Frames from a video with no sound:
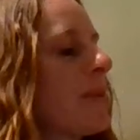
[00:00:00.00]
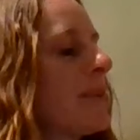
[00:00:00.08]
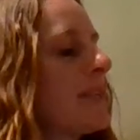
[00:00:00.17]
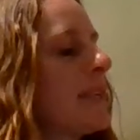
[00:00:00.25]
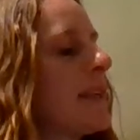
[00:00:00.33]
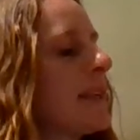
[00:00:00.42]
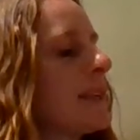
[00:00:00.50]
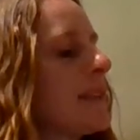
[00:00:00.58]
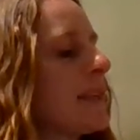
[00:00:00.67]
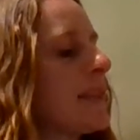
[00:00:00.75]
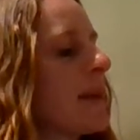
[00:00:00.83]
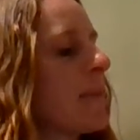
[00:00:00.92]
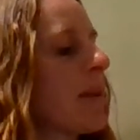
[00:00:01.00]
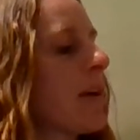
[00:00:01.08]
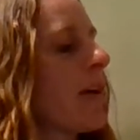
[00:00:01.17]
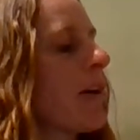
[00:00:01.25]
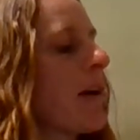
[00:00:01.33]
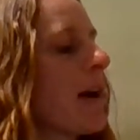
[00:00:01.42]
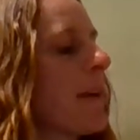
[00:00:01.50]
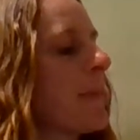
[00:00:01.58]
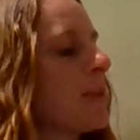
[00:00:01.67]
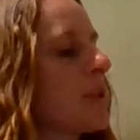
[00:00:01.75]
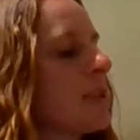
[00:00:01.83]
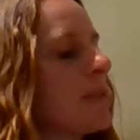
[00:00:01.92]
can see this on Table R. I'm
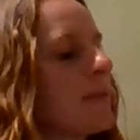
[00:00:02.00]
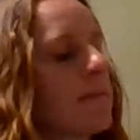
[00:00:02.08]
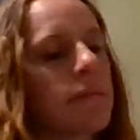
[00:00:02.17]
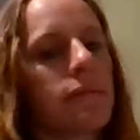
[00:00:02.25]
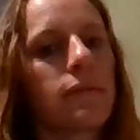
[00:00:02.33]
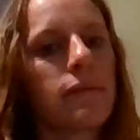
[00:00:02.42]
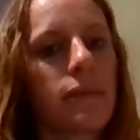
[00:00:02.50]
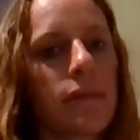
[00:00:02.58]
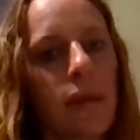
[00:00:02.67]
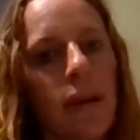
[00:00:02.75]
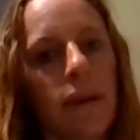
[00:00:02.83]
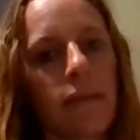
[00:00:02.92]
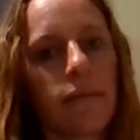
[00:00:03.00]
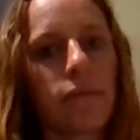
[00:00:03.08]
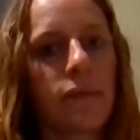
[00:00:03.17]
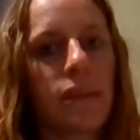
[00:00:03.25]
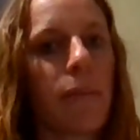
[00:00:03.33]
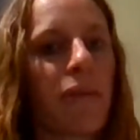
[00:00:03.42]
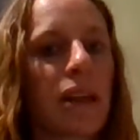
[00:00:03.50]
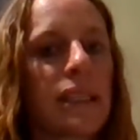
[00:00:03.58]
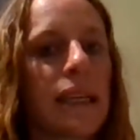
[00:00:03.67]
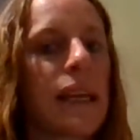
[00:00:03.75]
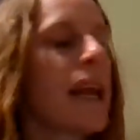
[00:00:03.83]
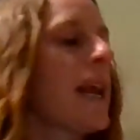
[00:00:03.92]
just
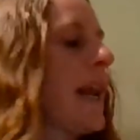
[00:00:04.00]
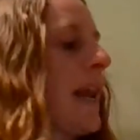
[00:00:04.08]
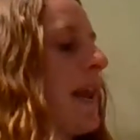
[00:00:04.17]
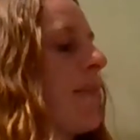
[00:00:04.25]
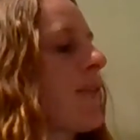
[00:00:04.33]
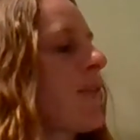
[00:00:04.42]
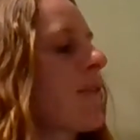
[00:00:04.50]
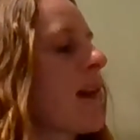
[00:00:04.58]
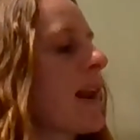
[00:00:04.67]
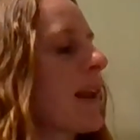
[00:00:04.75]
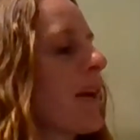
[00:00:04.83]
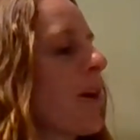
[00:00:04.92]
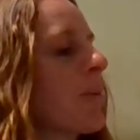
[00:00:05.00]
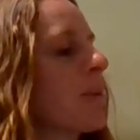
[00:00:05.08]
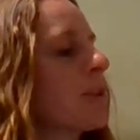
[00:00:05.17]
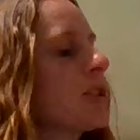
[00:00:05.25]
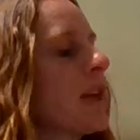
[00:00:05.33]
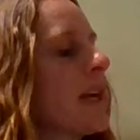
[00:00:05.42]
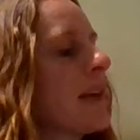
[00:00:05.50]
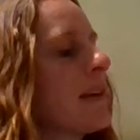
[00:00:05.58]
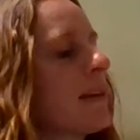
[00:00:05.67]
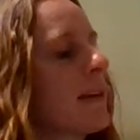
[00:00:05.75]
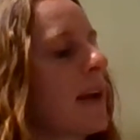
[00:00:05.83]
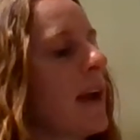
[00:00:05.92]
summarizing. If you've got a carbon chain
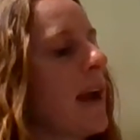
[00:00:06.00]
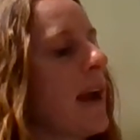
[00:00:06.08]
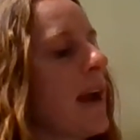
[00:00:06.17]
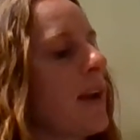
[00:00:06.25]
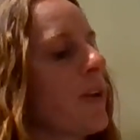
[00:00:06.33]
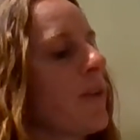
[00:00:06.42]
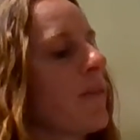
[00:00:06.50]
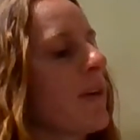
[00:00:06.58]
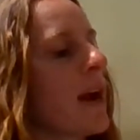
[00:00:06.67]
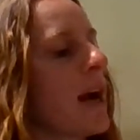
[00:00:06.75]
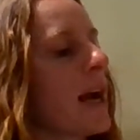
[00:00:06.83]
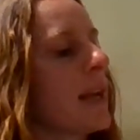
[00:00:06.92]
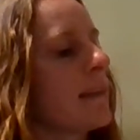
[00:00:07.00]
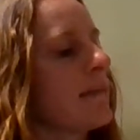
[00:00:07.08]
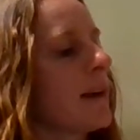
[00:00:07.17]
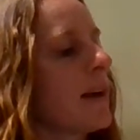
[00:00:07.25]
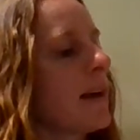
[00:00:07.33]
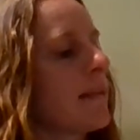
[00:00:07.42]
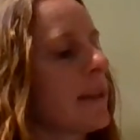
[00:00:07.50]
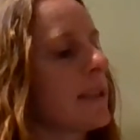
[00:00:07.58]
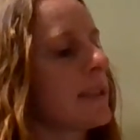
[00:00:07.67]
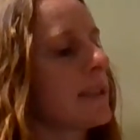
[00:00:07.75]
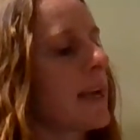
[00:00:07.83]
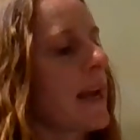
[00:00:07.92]
and you've got,
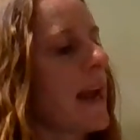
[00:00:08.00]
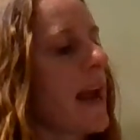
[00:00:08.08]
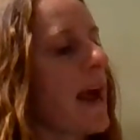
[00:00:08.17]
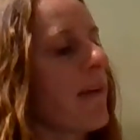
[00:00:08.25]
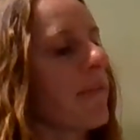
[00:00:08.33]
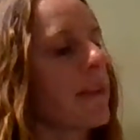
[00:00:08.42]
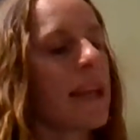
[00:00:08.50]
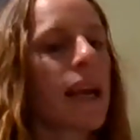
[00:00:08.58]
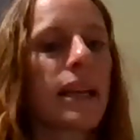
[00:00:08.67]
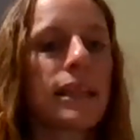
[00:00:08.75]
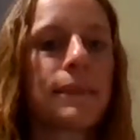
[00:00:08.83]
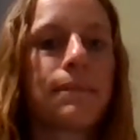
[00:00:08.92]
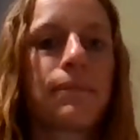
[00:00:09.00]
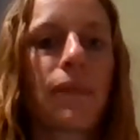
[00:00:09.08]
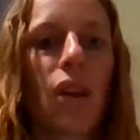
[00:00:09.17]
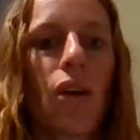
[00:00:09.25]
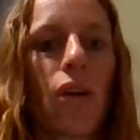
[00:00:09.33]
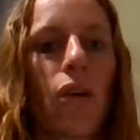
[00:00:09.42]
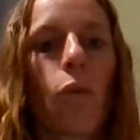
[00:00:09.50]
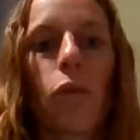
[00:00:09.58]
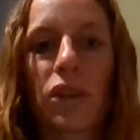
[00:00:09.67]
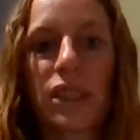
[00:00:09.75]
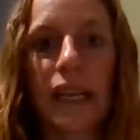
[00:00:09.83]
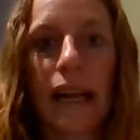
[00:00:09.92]
let's say, F at the end,
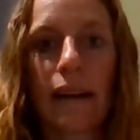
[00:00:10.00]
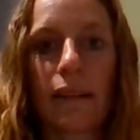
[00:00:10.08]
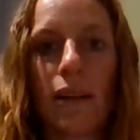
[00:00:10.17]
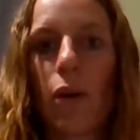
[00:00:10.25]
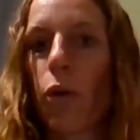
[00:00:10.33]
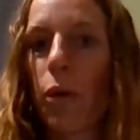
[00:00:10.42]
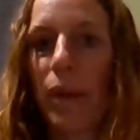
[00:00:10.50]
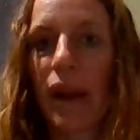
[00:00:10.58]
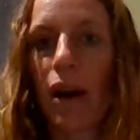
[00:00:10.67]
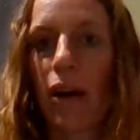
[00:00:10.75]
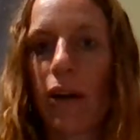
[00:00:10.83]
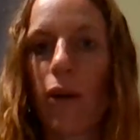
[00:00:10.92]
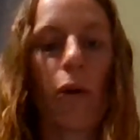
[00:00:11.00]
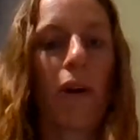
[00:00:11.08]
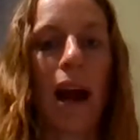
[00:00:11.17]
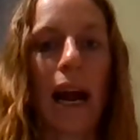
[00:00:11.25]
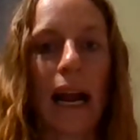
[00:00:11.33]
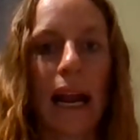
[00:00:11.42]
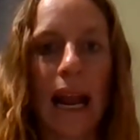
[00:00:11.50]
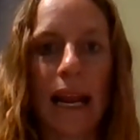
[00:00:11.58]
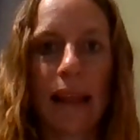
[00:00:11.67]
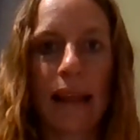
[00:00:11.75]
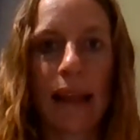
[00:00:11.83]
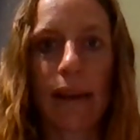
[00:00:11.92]
or Cl, or Br, or I,
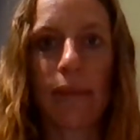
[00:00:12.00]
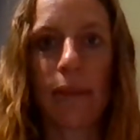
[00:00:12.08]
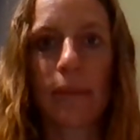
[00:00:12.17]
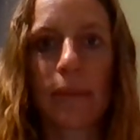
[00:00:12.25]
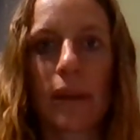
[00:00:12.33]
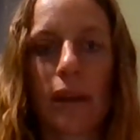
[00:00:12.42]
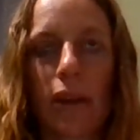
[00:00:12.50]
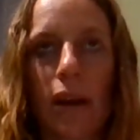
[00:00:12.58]
anything from